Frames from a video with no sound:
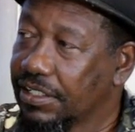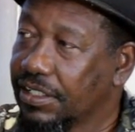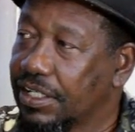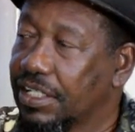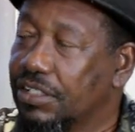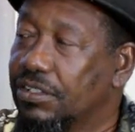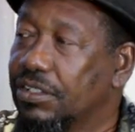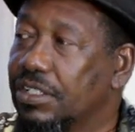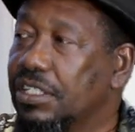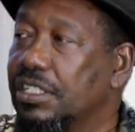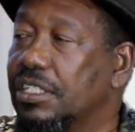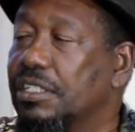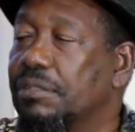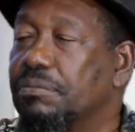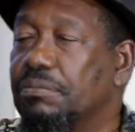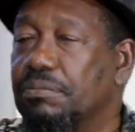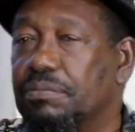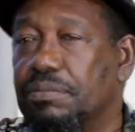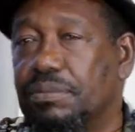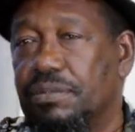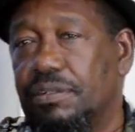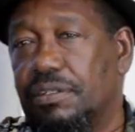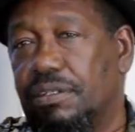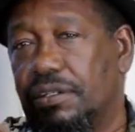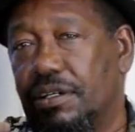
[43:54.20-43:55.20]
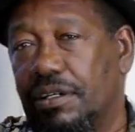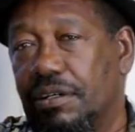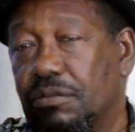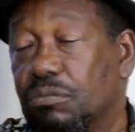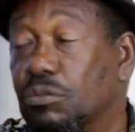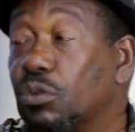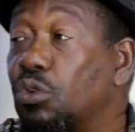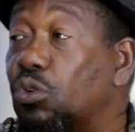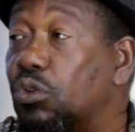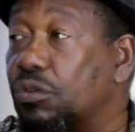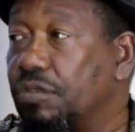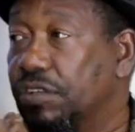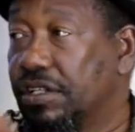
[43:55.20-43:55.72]
You got to keep
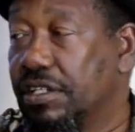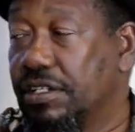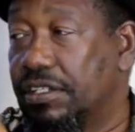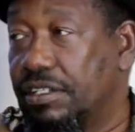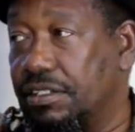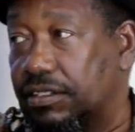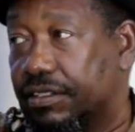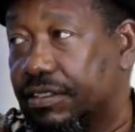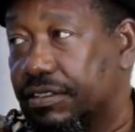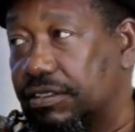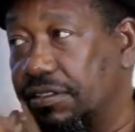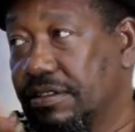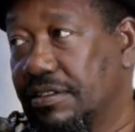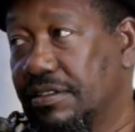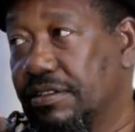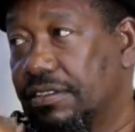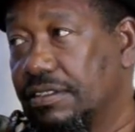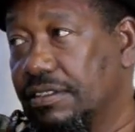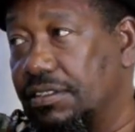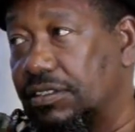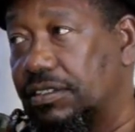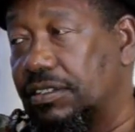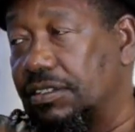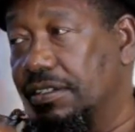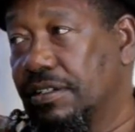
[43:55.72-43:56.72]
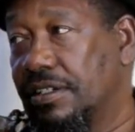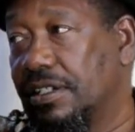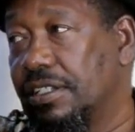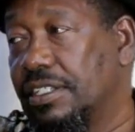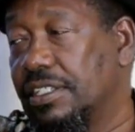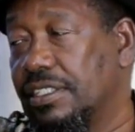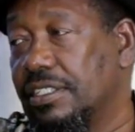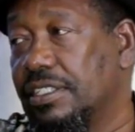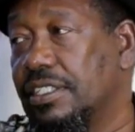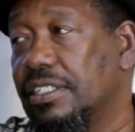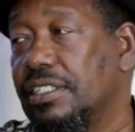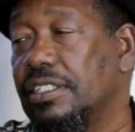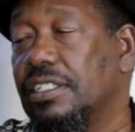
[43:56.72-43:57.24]
moving.
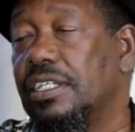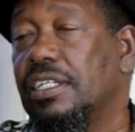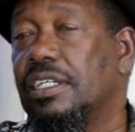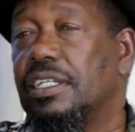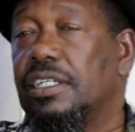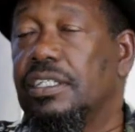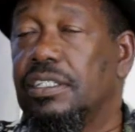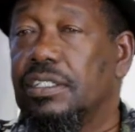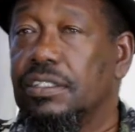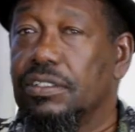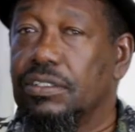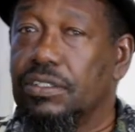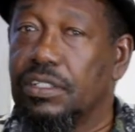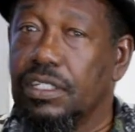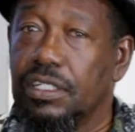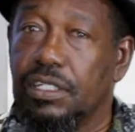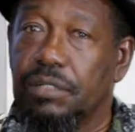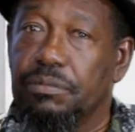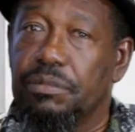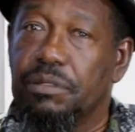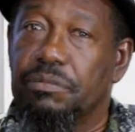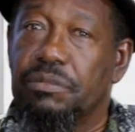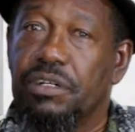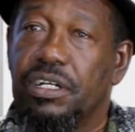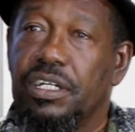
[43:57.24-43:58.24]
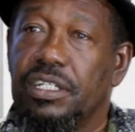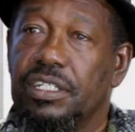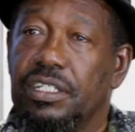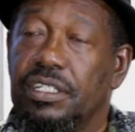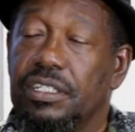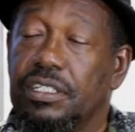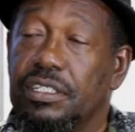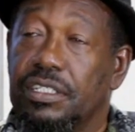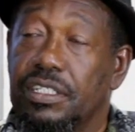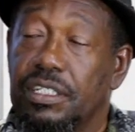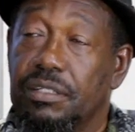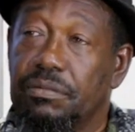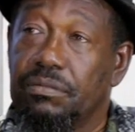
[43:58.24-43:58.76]
Understand? You could get up a
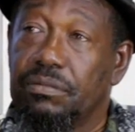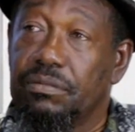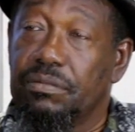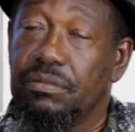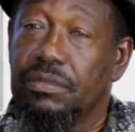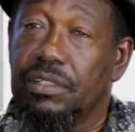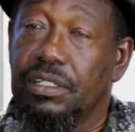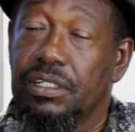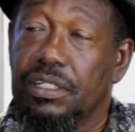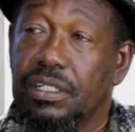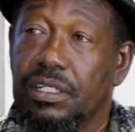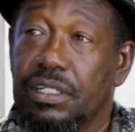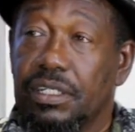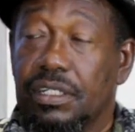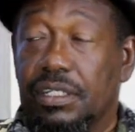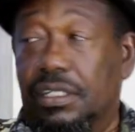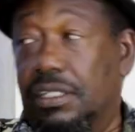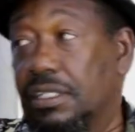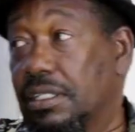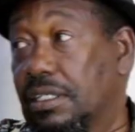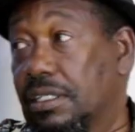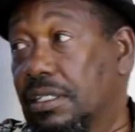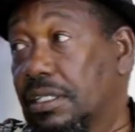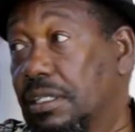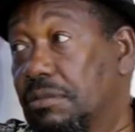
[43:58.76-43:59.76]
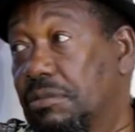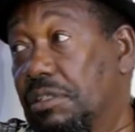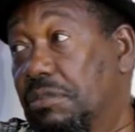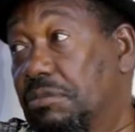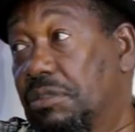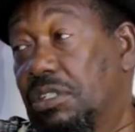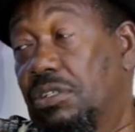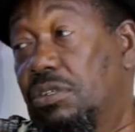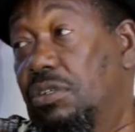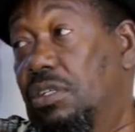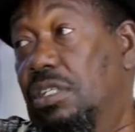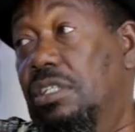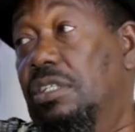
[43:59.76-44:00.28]
morning time. I
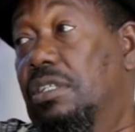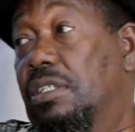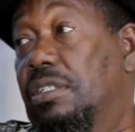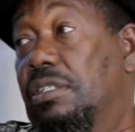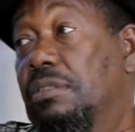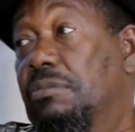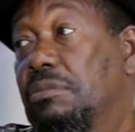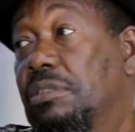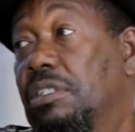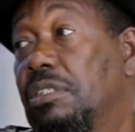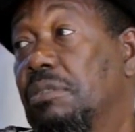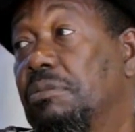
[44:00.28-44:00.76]
mean, me do it, yeah.